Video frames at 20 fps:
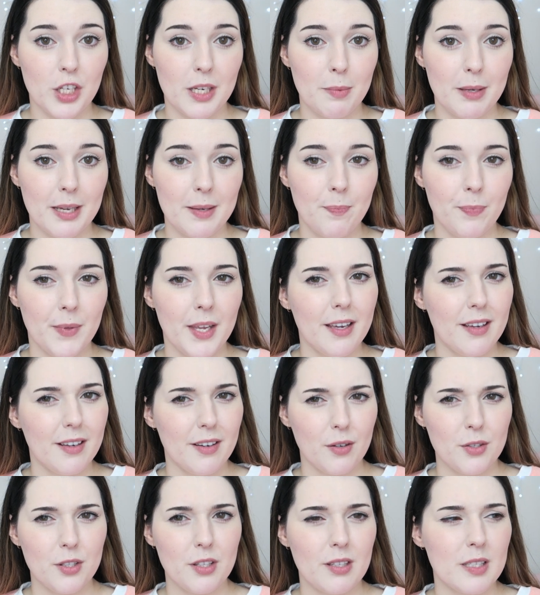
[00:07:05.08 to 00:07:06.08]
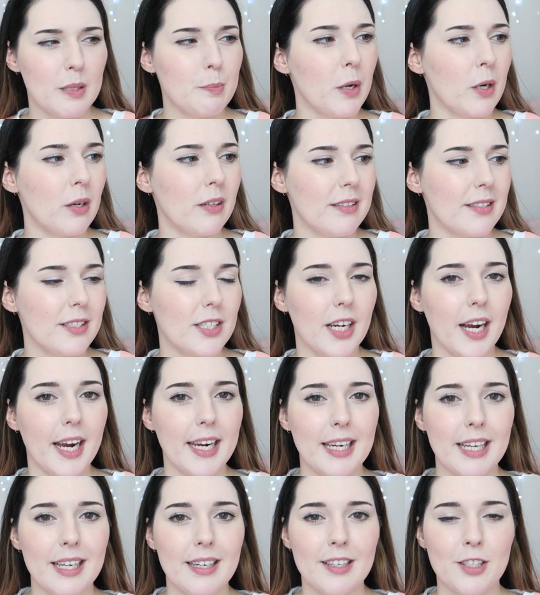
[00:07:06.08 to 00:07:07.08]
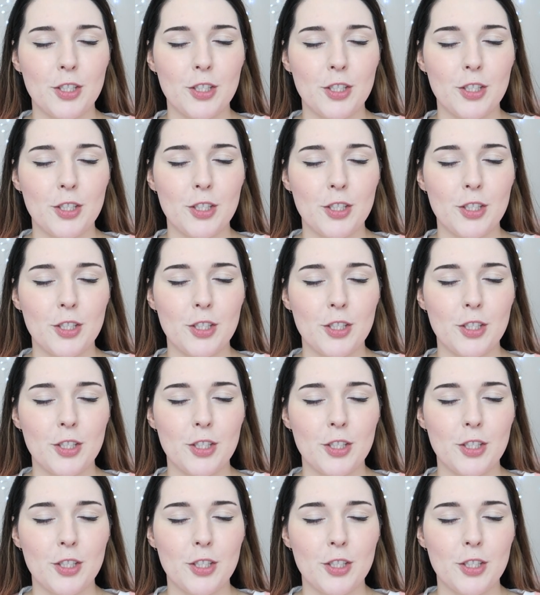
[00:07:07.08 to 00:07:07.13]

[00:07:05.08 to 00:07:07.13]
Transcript: cheaper. Also, this bottle is tiny and